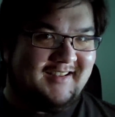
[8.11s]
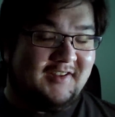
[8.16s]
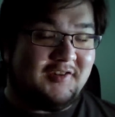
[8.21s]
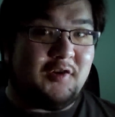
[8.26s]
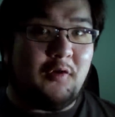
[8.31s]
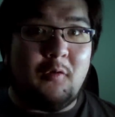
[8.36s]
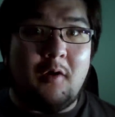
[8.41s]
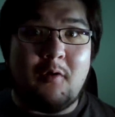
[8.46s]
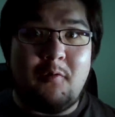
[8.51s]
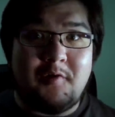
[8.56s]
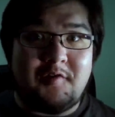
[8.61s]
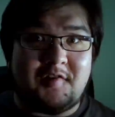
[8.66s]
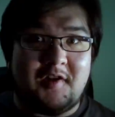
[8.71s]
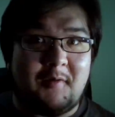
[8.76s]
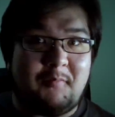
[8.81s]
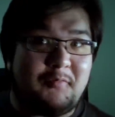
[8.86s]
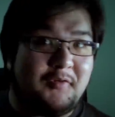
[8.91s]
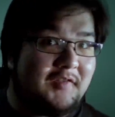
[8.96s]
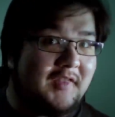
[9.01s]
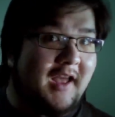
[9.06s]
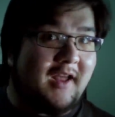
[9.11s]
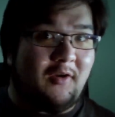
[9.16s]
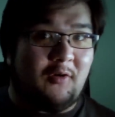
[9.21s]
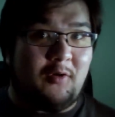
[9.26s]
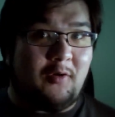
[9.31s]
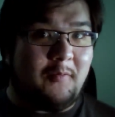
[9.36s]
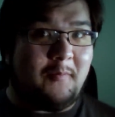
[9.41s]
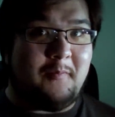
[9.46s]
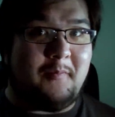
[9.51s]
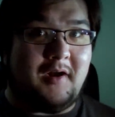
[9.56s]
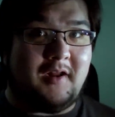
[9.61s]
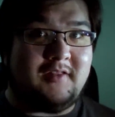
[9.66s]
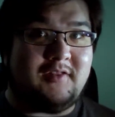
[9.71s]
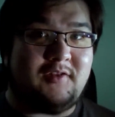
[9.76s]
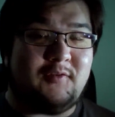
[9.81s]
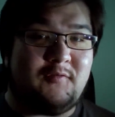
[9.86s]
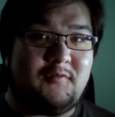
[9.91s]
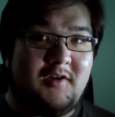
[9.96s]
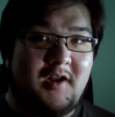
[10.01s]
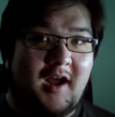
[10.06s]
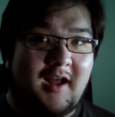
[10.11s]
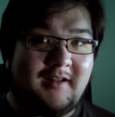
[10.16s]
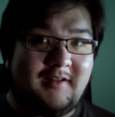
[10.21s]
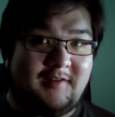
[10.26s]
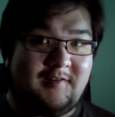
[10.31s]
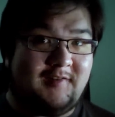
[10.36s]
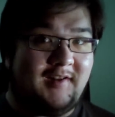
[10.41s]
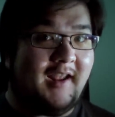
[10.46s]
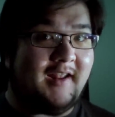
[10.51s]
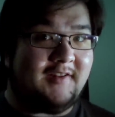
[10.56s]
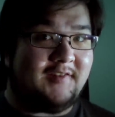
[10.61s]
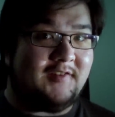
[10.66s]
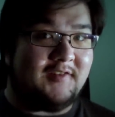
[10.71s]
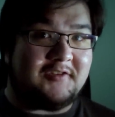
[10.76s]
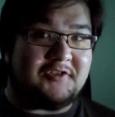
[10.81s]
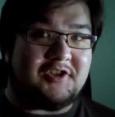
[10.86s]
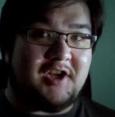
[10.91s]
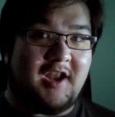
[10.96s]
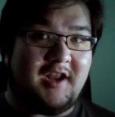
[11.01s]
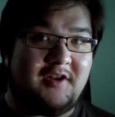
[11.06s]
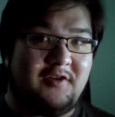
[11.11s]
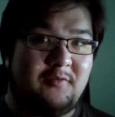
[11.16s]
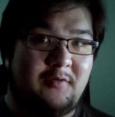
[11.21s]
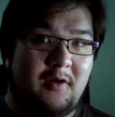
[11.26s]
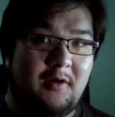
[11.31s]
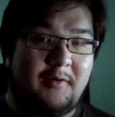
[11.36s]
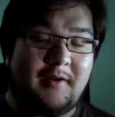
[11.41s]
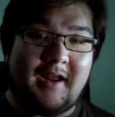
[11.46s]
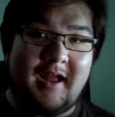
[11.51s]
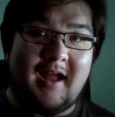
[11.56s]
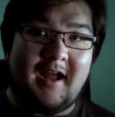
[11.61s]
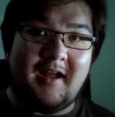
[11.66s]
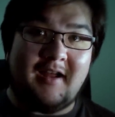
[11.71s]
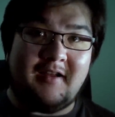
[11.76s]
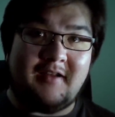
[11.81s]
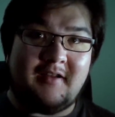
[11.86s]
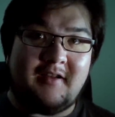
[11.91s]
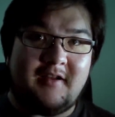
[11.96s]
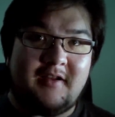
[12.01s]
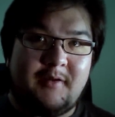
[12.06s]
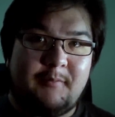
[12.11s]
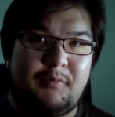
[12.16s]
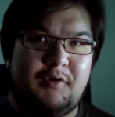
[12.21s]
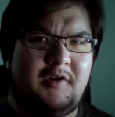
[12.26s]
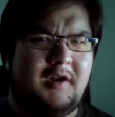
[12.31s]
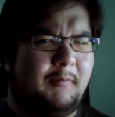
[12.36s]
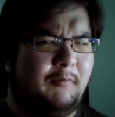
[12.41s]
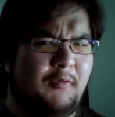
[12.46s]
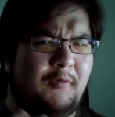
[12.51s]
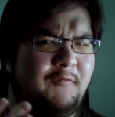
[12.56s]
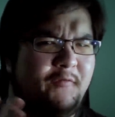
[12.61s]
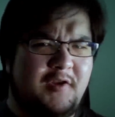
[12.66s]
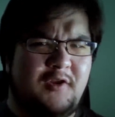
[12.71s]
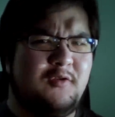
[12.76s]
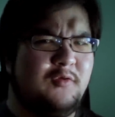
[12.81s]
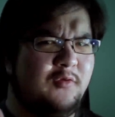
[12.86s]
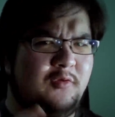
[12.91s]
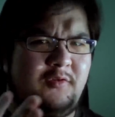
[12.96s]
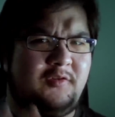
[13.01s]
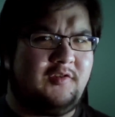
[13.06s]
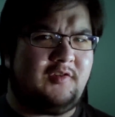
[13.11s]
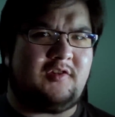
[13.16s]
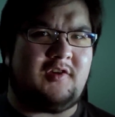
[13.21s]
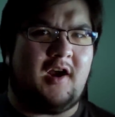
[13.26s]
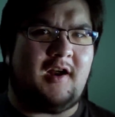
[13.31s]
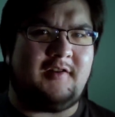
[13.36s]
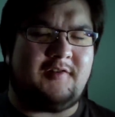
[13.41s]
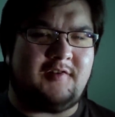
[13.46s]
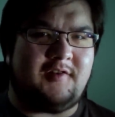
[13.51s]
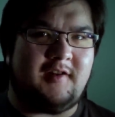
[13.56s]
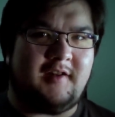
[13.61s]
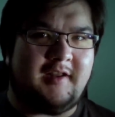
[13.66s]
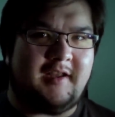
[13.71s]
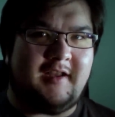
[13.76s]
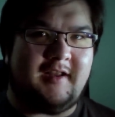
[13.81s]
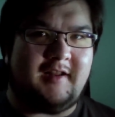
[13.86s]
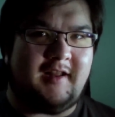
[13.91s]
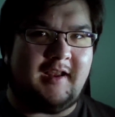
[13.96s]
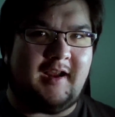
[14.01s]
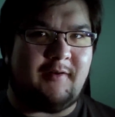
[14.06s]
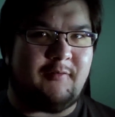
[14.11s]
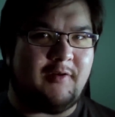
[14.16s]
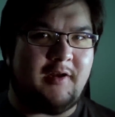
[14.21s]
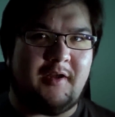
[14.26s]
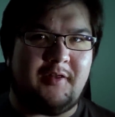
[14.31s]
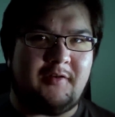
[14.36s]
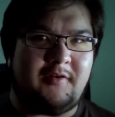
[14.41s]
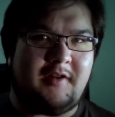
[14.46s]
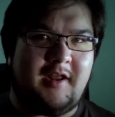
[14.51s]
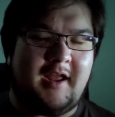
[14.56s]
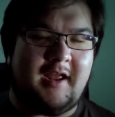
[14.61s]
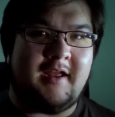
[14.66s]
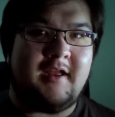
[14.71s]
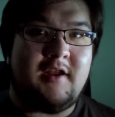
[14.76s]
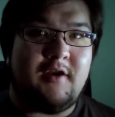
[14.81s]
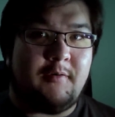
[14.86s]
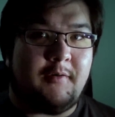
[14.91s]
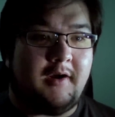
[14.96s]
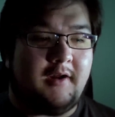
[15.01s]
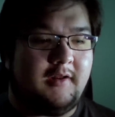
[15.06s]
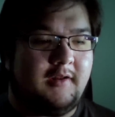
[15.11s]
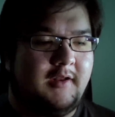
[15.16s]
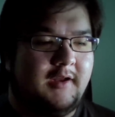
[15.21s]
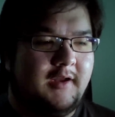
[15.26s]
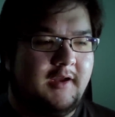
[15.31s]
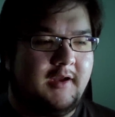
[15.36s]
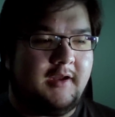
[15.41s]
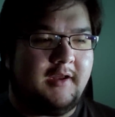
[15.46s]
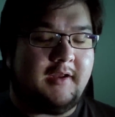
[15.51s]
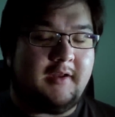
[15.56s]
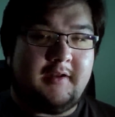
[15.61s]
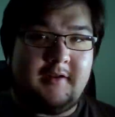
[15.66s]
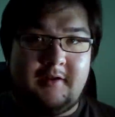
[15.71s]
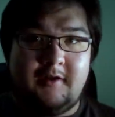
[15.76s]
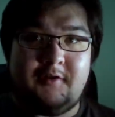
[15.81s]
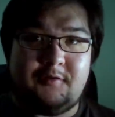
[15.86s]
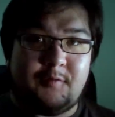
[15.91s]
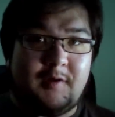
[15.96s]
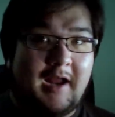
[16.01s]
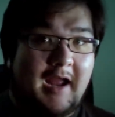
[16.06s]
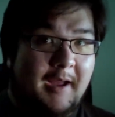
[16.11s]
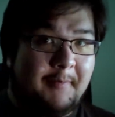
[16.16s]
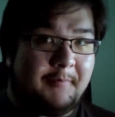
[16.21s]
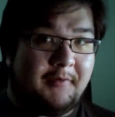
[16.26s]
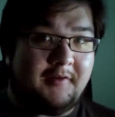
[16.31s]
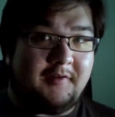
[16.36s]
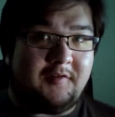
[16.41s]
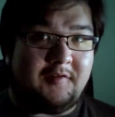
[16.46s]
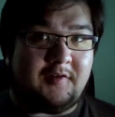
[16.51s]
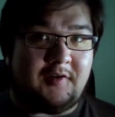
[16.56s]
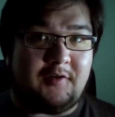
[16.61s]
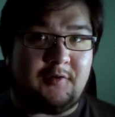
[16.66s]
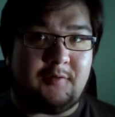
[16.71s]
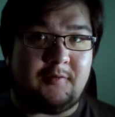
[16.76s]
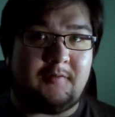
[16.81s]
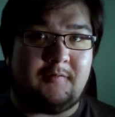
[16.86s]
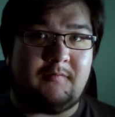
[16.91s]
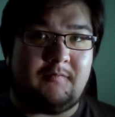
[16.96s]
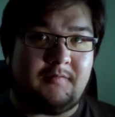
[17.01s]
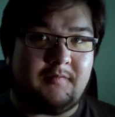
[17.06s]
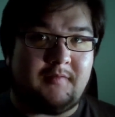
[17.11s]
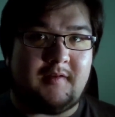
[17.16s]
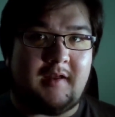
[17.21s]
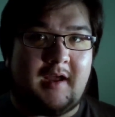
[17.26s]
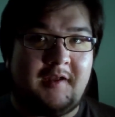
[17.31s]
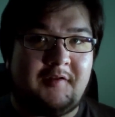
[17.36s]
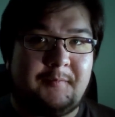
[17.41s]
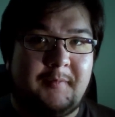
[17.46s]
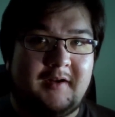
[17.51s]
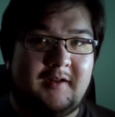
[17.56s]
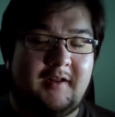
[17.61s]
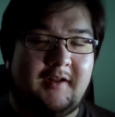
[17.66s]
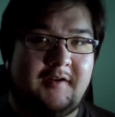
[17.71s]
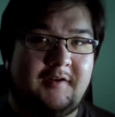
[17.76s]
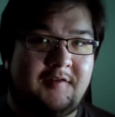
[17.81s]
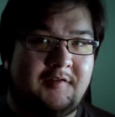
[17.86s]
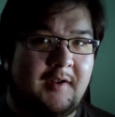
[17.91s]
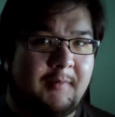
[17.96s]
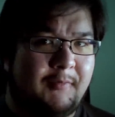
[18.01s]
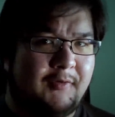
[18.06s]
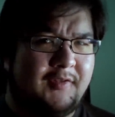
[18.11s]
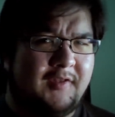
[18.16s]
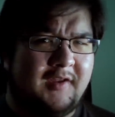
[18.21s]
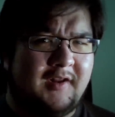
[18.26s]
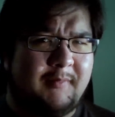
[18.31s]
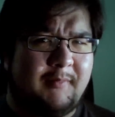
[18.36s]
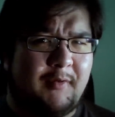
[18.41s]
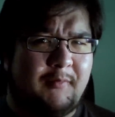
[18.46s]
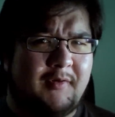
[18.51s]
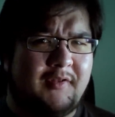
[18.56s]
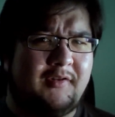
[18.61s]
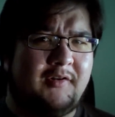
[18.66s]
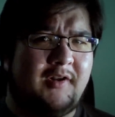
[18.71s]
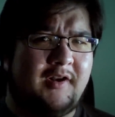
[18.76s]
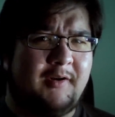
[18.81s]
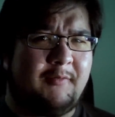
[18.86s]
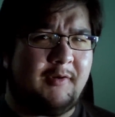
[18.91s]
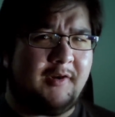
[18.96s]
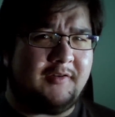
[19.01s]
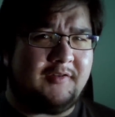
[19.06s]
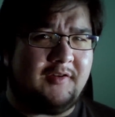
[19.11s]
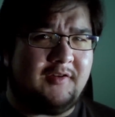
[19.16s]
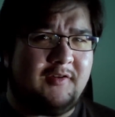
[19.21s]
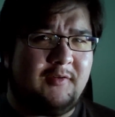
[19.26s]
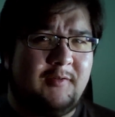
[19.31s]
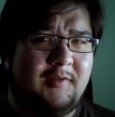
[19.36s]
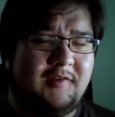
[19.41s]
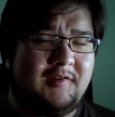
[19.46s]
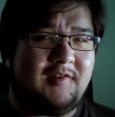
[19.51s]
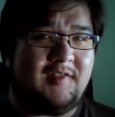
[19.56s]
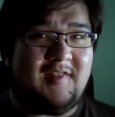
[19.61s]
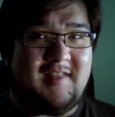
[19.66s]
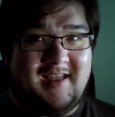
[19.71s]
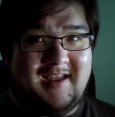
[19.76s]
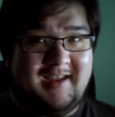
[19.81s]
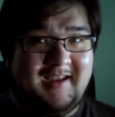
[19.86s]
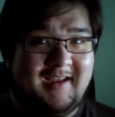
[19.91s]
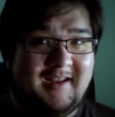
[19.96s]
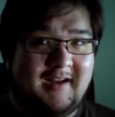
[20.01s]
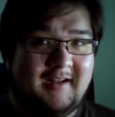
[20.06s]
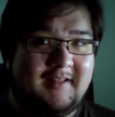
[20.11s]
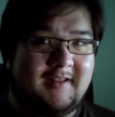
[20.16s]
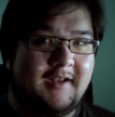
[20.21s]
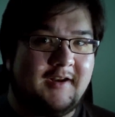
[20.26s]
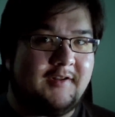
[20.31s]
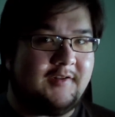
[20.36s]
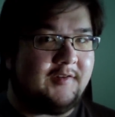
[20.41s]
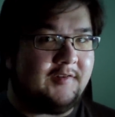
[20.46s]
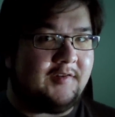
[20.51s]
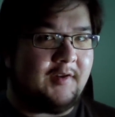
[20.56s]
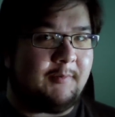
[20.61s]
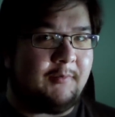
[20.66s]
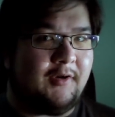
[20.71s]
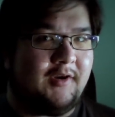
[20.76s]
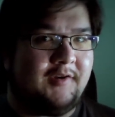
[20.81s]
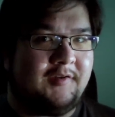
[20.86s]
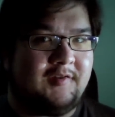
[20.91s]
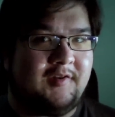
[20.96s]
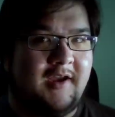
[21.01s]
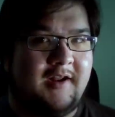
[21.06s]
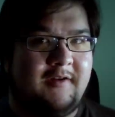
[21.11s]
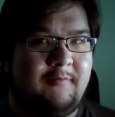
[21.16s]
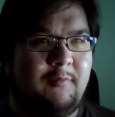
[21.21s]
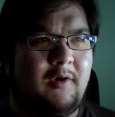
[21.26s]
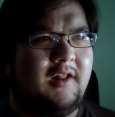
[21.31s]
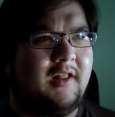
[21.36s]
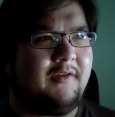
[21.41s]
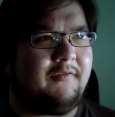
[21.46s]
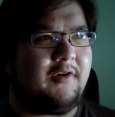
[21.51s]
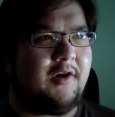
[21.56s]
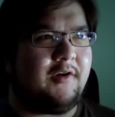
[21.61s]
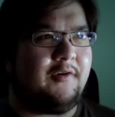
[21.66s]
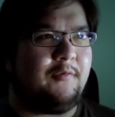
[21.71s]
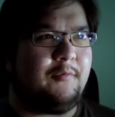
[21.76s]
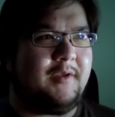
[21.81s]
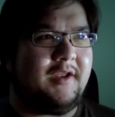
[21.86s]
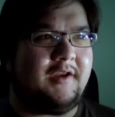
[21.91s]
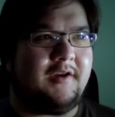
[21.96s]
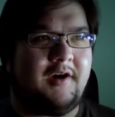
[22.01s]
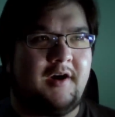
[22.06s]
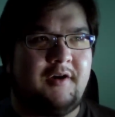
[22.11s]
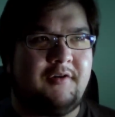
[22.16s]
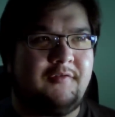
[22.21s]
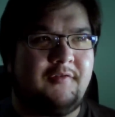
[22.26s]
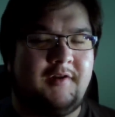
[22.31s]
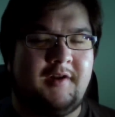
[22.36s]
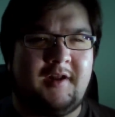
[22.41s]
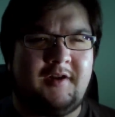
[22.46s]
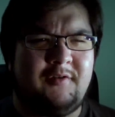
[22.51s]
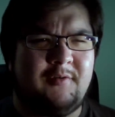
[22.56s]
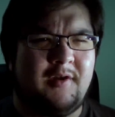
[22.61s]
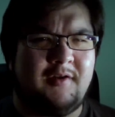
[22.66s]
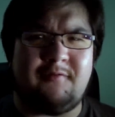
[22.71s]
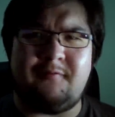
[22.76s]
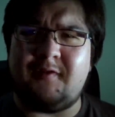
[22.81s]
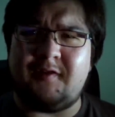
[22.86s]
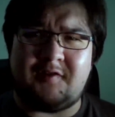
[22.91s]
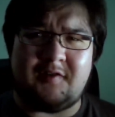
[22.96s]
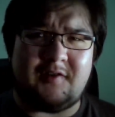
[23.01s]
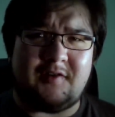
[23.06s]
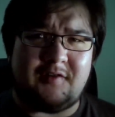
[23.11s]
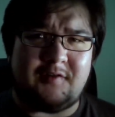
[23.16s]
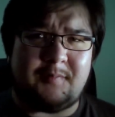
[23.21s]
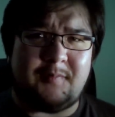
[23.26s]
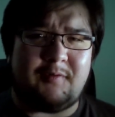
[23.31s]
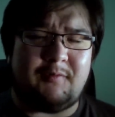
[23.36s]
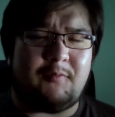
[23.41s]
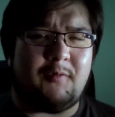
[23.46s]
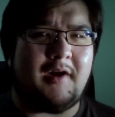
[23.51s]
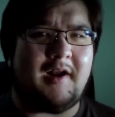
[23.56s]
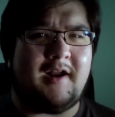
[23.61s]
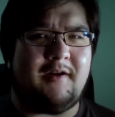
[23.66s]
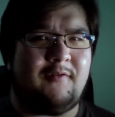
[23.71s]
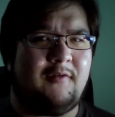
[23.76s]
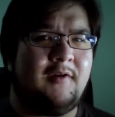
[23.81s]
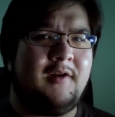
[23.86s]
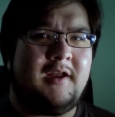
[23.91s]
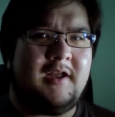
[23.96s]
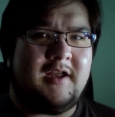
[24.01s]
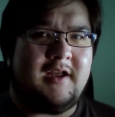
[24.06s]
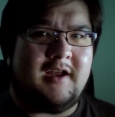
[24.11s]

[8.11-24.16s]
So what was up with that whole month of nonsense in January, huh? Putting up reviews constantly and like every other day. Well, uh, here's what happened. So I spent a lot of December thinking about whether or not I wanted to do this thing, and at the end of December I decided, well, I've got a week off and I do have visitors, but whatever.